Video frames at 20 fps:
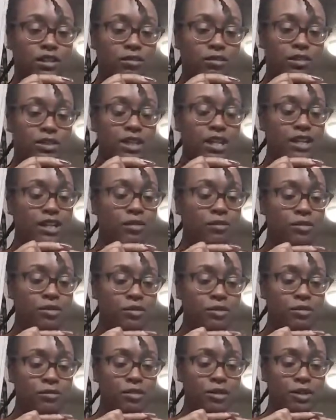which I did want
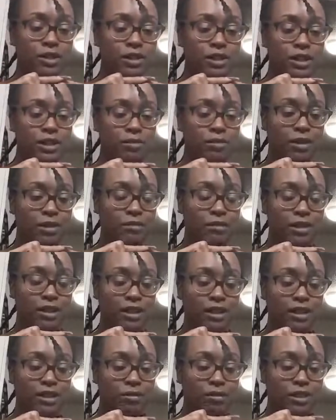to do a ponytail, but I'm
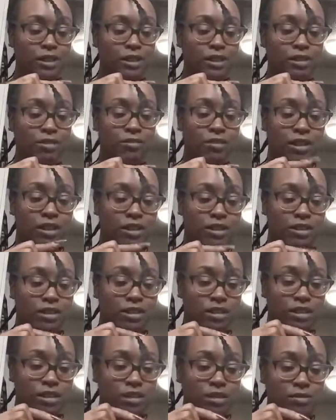like, the way the train
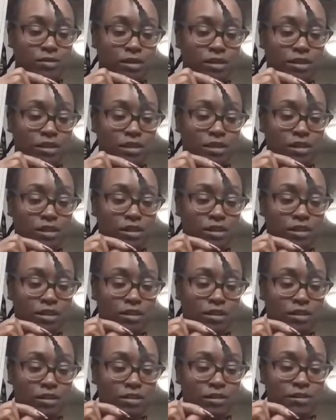set up,
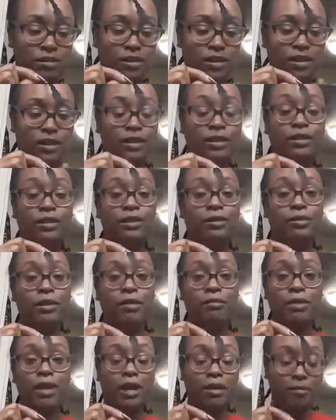the way
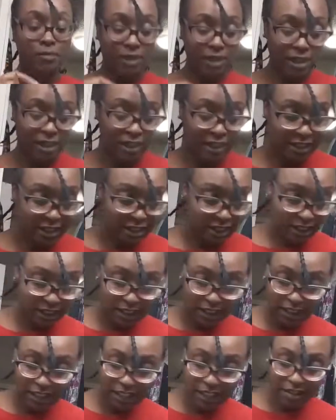my money's
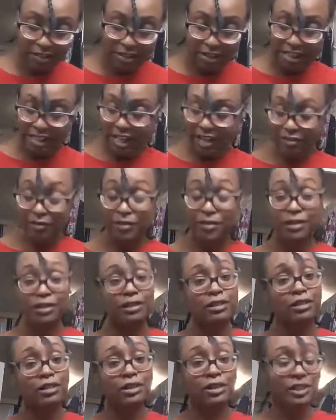looking, I don't have time for no
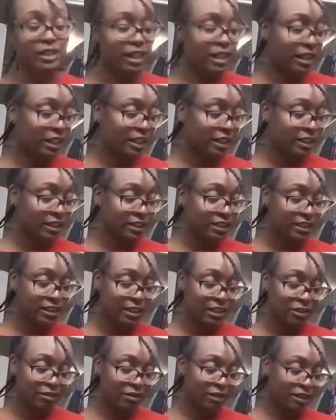like 3-day
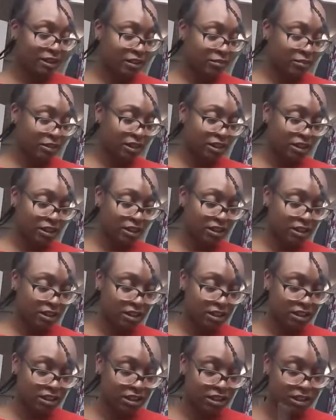hairstyle, wasting
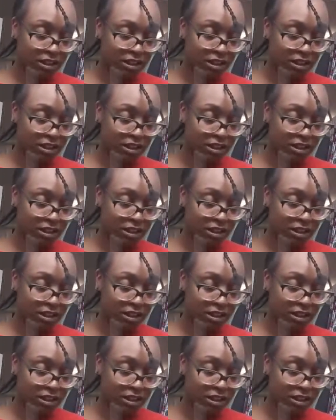money.